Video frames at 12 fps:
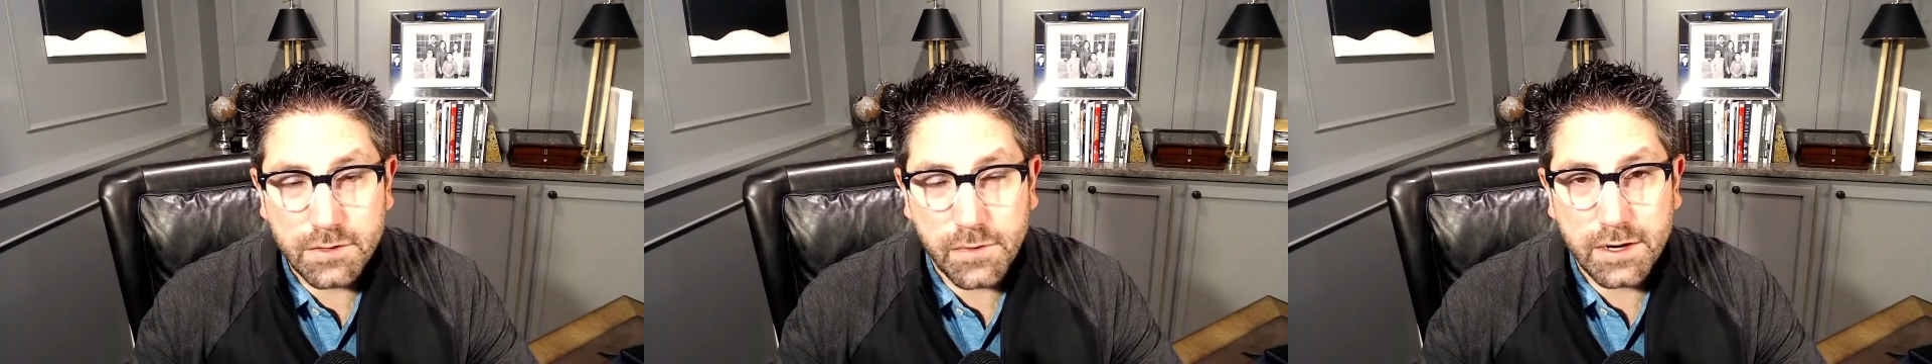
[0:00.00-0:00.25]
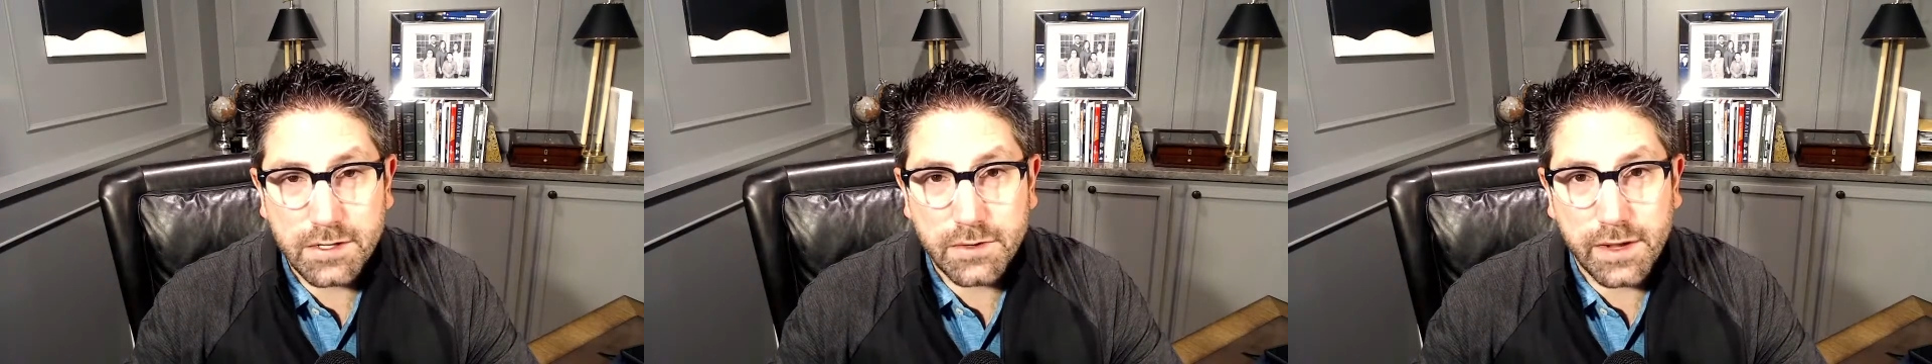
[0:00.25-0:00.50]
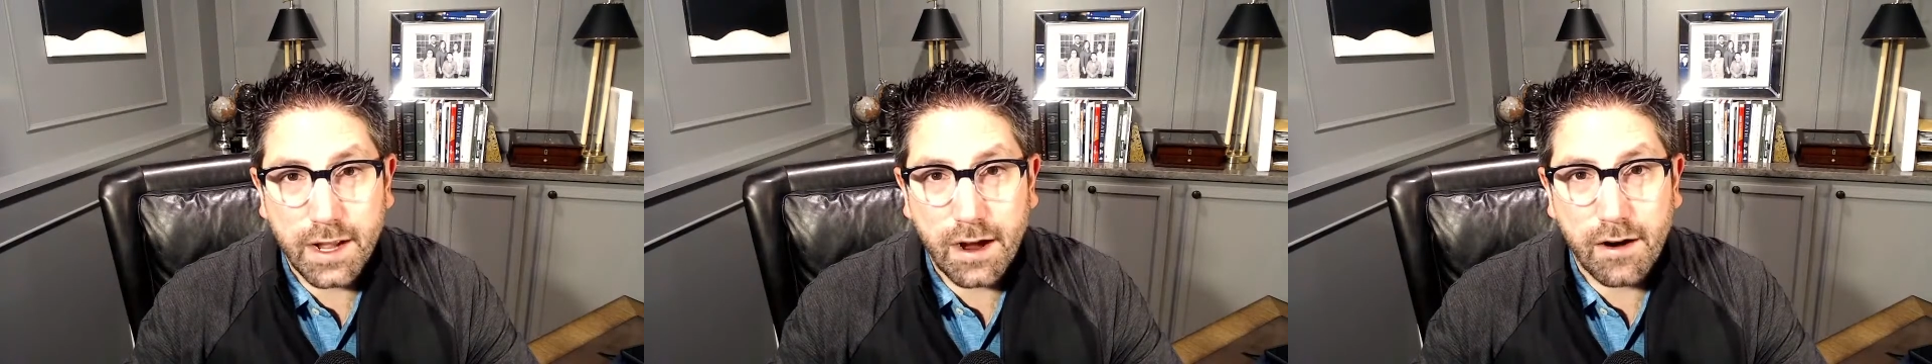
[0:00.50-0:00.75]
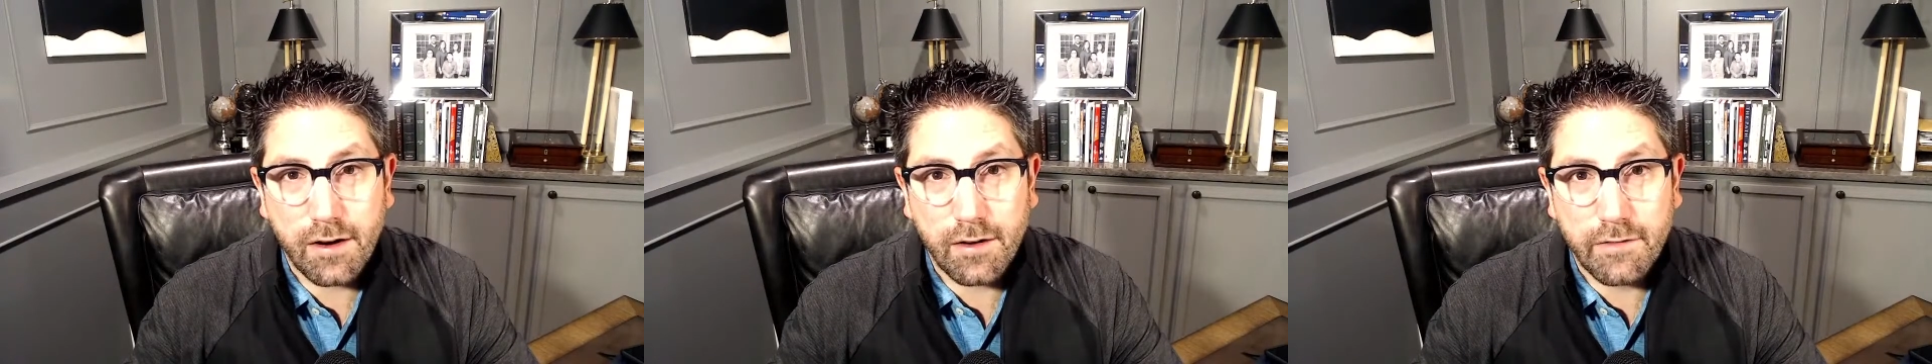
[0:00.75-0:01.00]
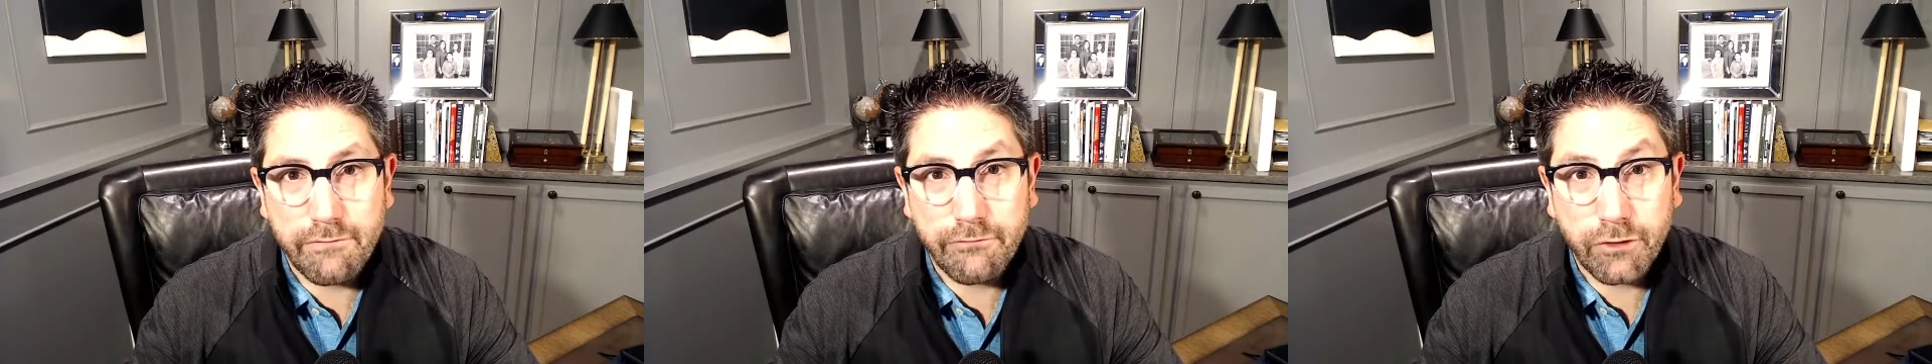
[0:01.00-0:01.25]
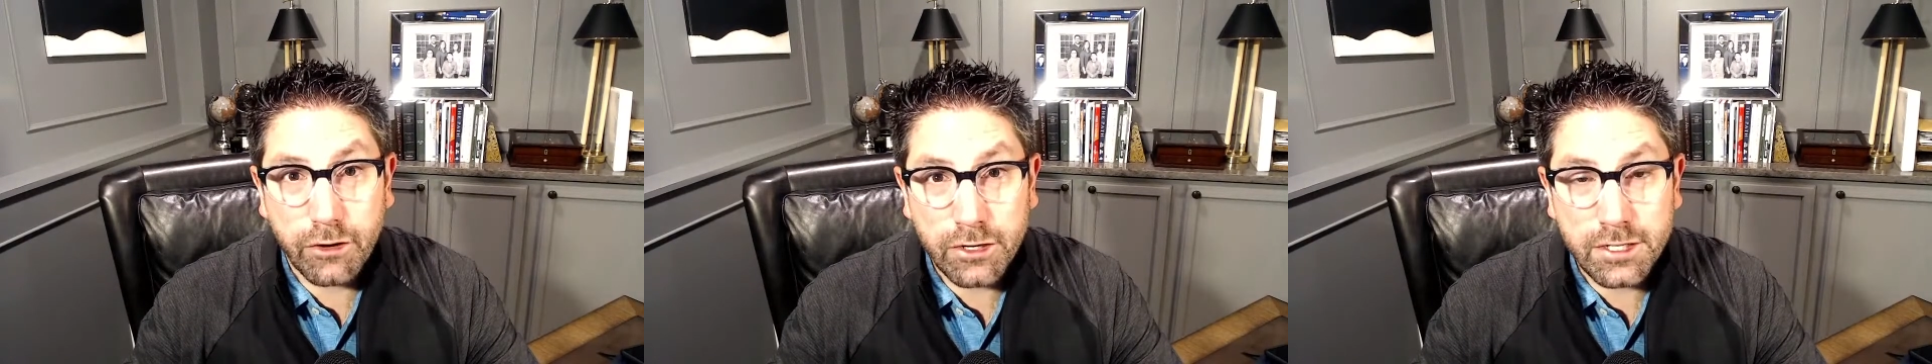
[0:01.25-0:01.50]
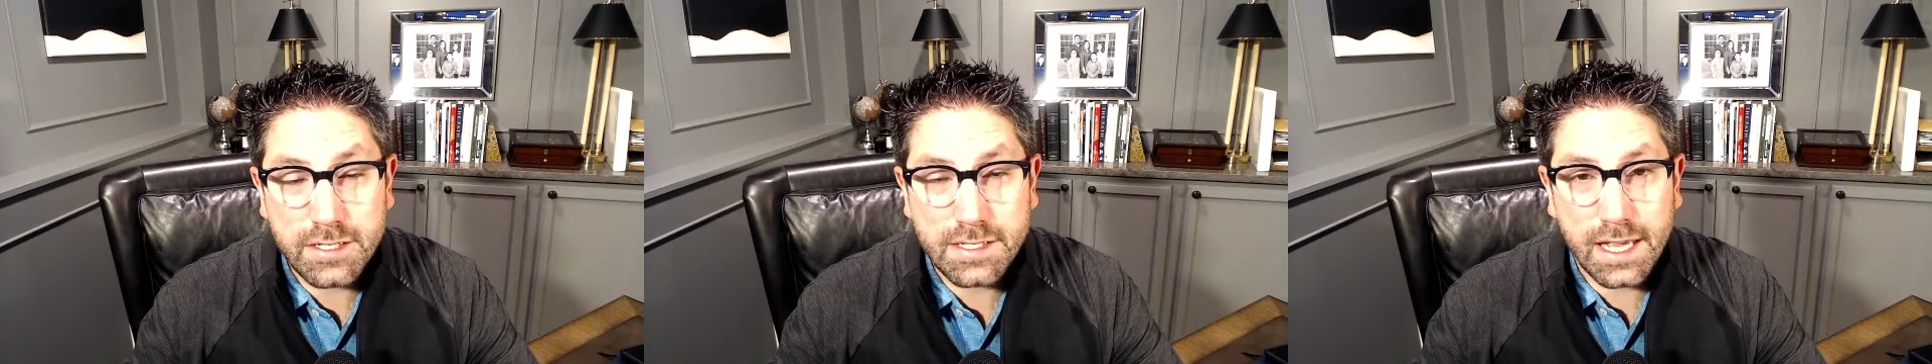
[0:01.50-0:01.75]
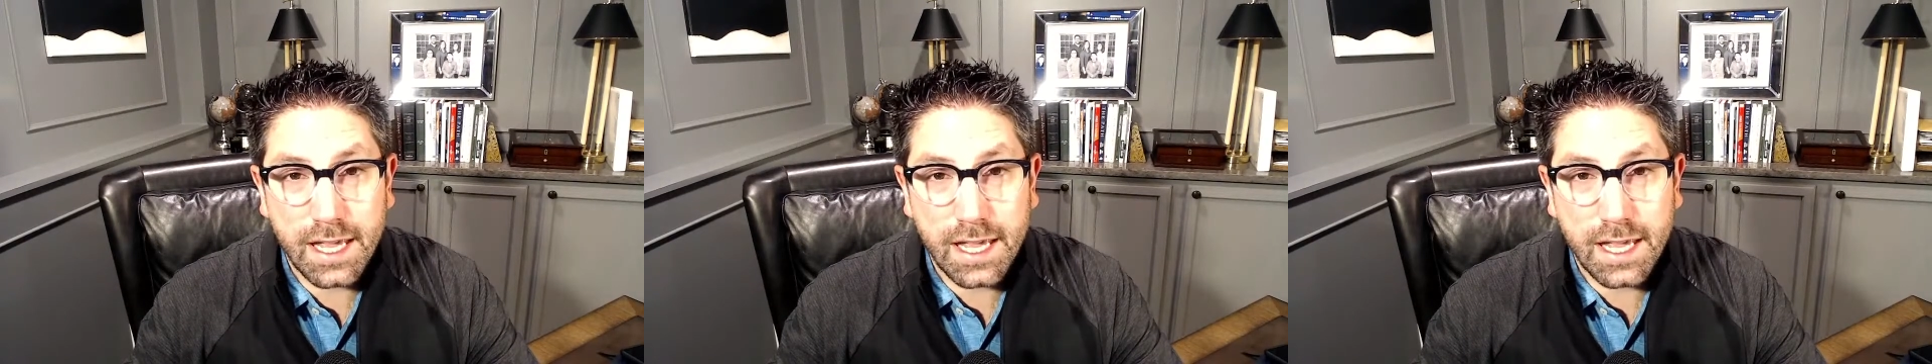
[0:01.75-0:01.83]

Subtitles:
we are doing our first